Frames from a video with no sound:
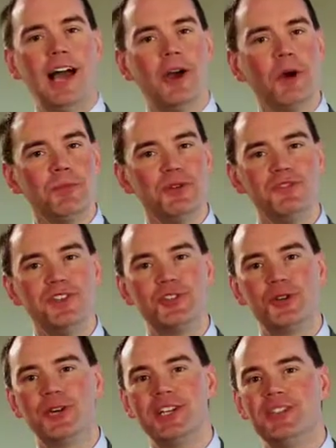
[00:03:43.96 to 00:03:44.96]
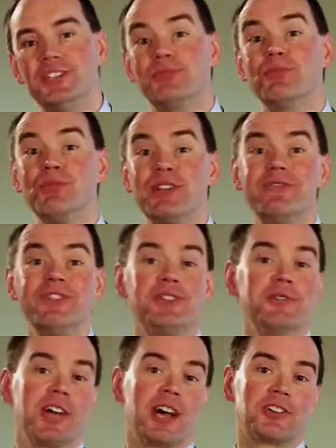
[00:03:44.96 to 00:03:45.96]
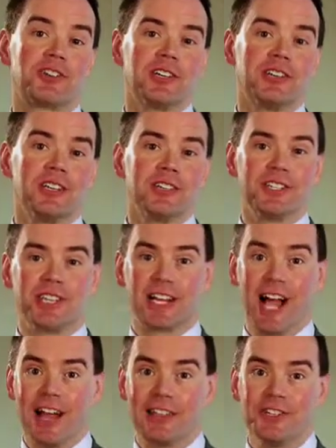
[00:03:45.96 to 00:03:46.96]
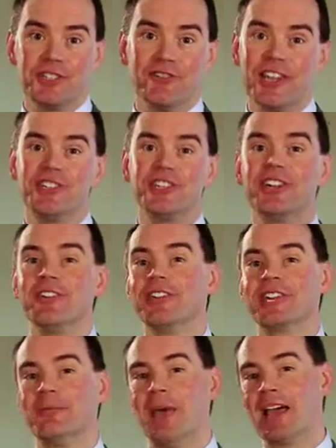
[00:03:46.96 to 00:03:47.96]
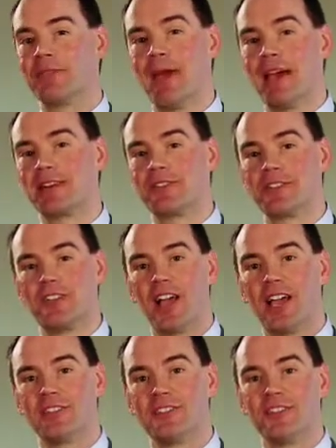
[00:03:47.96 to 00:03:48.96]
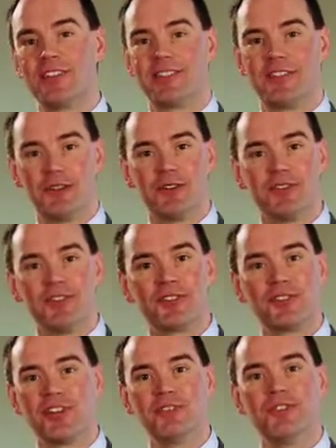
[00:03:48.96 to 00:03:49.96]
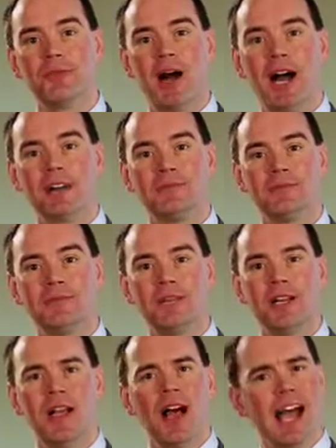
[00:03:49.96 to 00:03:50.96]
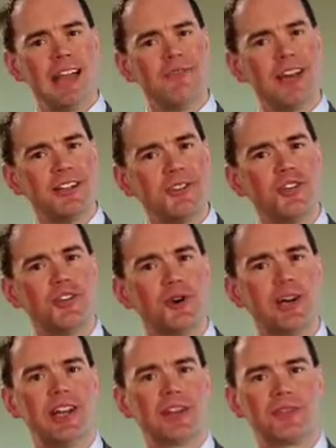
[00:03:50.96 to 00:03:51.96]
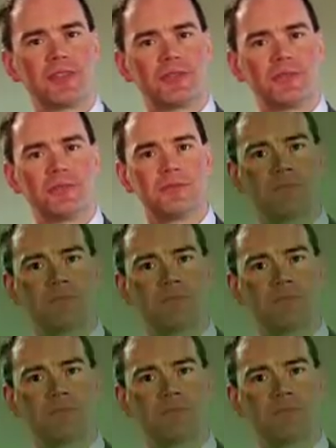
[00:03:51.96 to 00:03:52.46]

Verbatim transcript: I hope you've enjoyed this brief introduction to the College of Engineering and Mathematical Sciences at the University of Vermont. I invite you to join us.